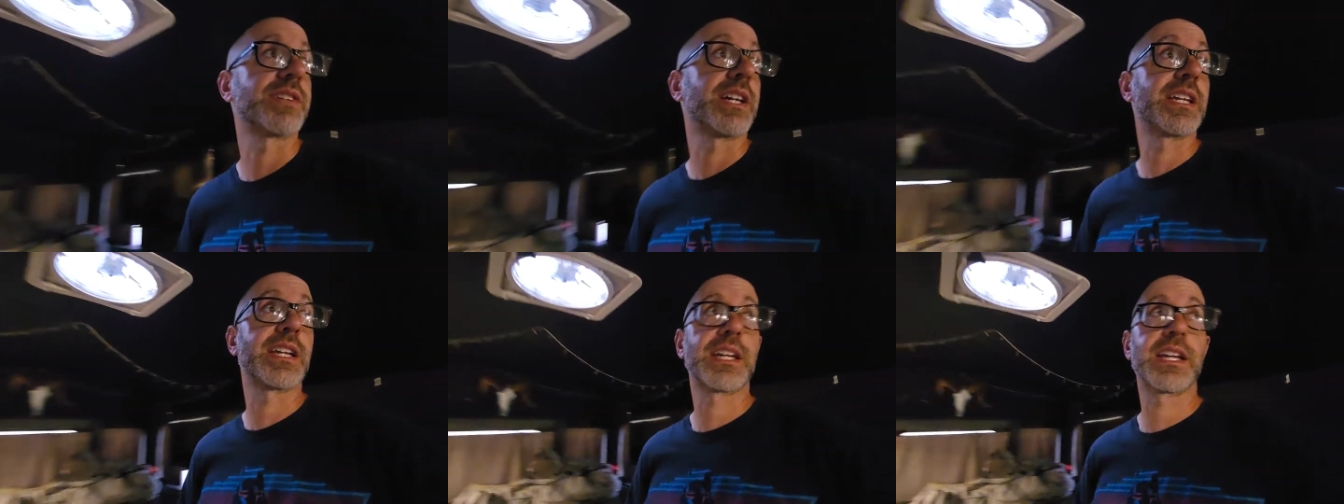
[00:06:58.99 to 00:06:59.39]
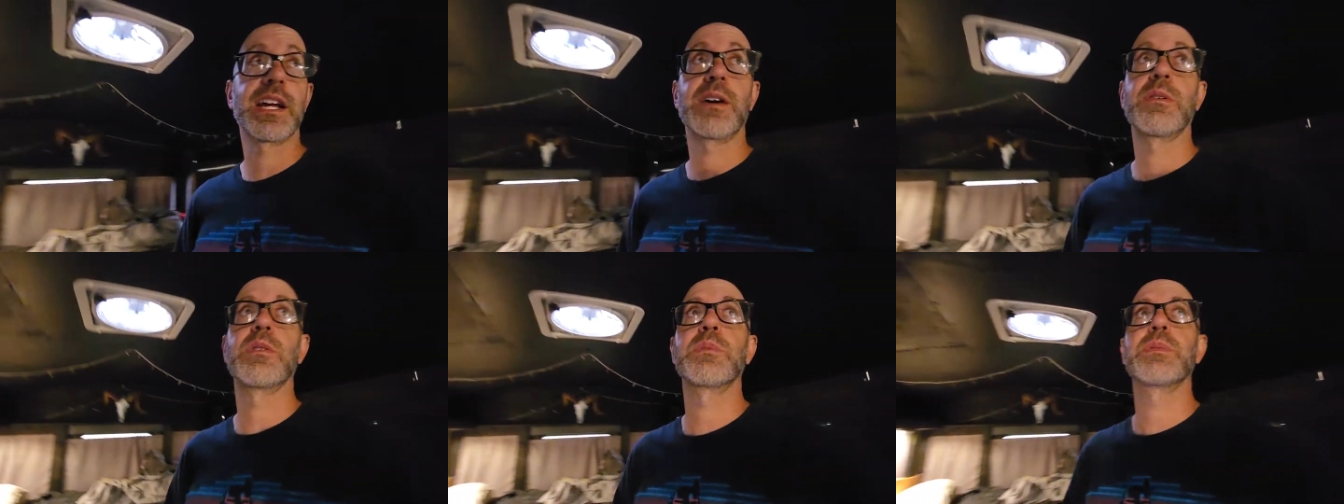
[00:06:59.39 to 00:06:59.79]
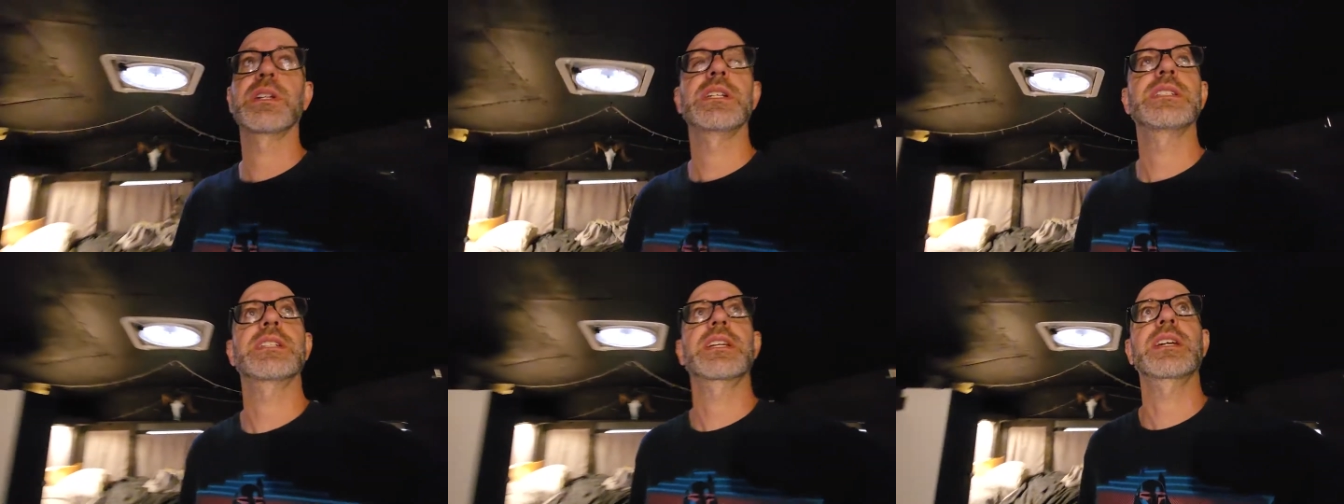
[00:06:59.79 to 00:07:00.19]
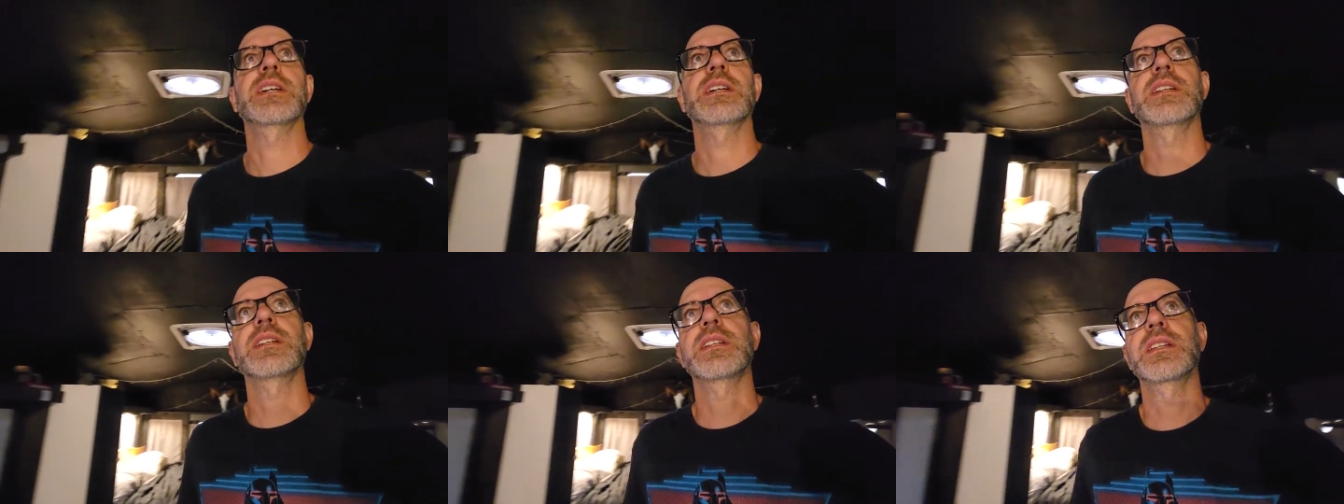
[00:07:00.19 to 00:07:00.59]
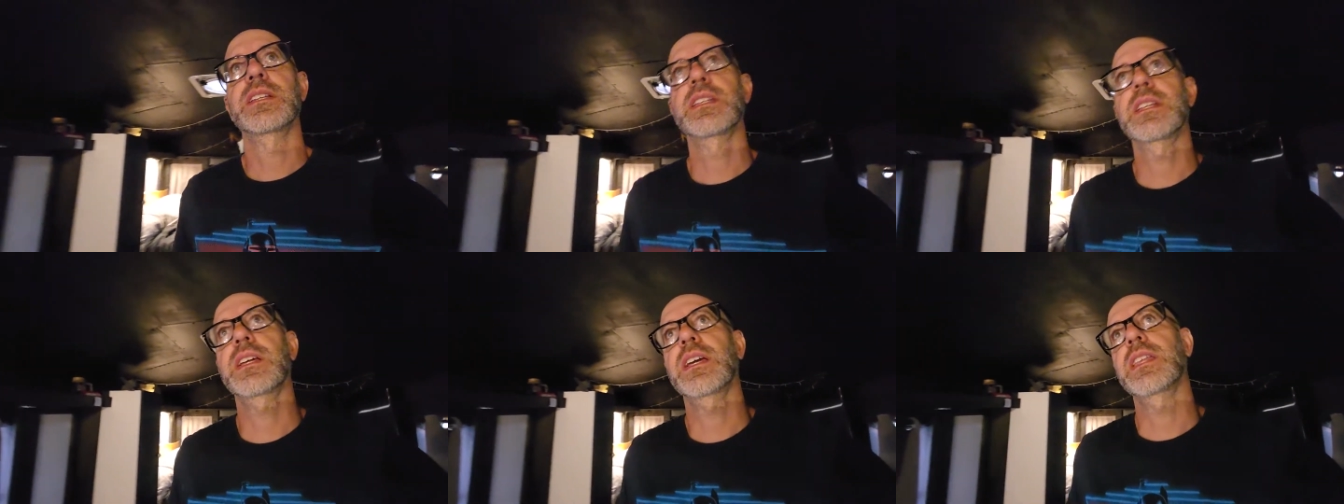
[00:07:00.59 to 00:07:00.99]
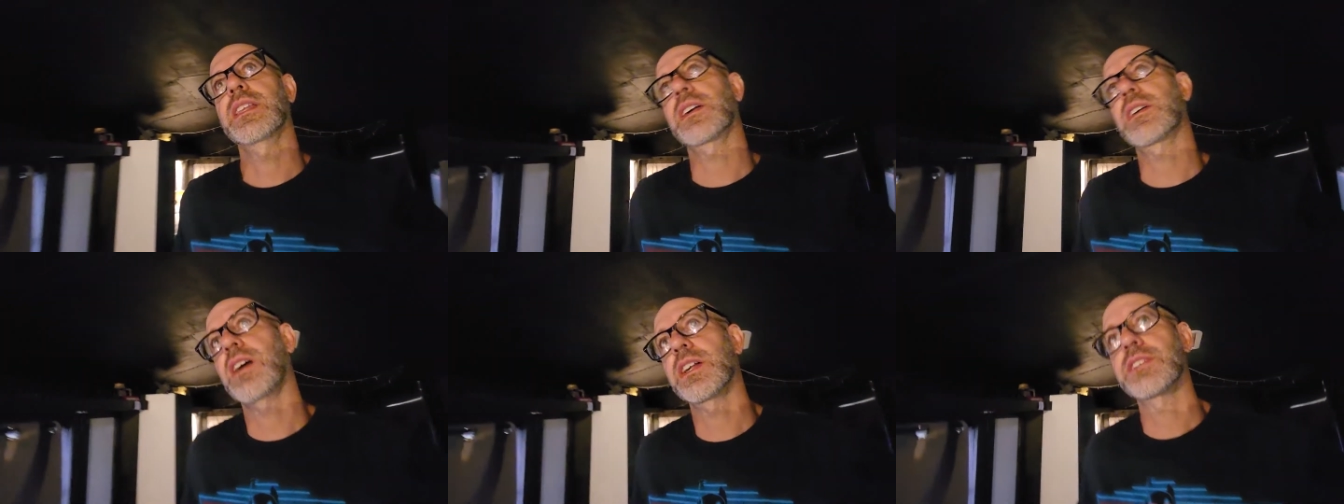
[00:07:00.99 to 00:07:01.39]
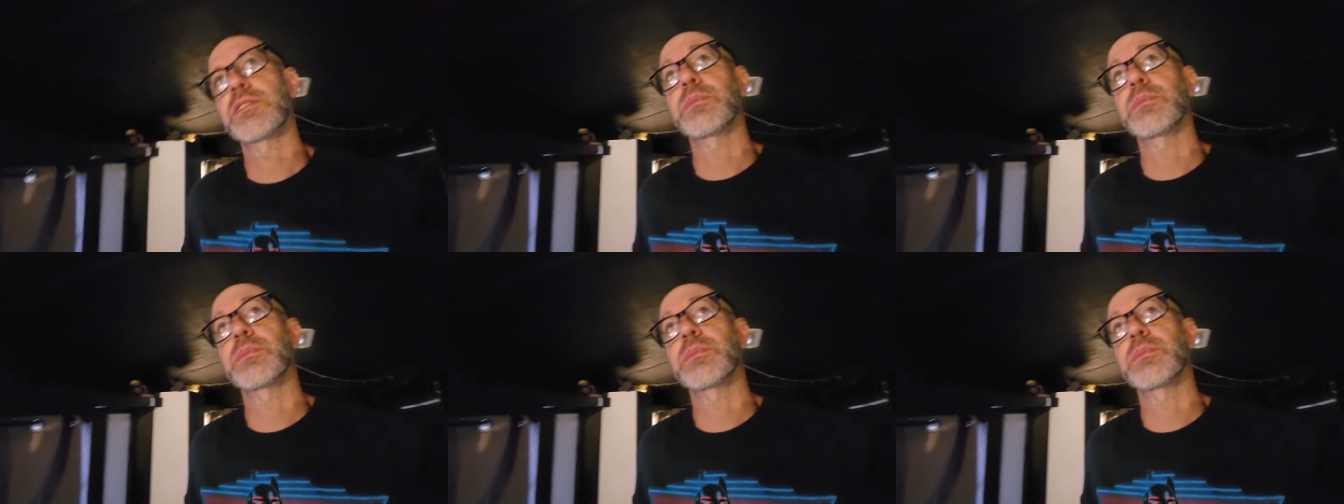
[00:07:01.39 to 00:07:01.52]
getting it out, replacing it, and the cost of